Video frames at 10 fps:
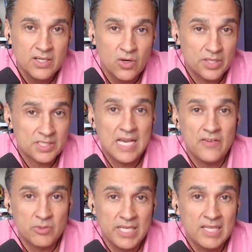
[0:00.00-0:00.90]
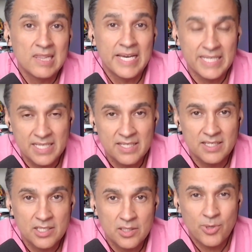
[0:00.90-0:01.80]
or does it have to be a like
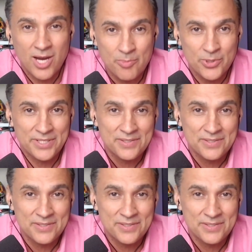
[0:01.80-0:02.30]
property?